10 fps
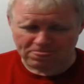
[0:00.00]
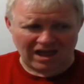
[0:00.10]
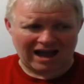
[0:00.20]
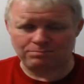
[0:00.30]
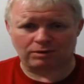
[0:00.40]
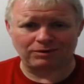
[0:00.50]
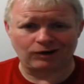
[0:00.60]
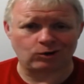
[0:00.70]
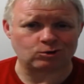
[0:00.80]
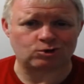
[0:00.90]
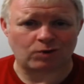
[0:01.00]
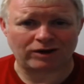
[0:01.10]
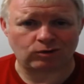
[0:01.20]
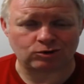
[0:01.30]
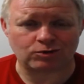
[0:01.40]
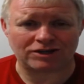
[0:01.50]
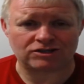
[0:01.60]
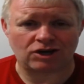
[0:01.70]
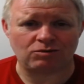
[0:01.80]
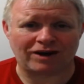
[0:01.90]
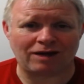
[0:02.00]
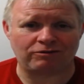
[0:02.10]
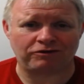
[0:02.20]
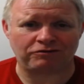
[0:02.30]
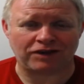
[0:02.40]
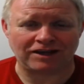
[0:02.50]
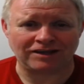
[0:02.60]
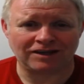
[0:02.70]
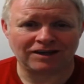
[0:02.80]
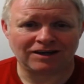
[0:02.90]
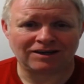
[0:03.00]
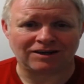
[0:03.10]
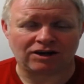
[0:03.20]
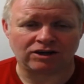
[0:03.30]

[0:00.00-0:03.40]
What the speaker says: I probably looked 21, 22 when I was 15. You know, you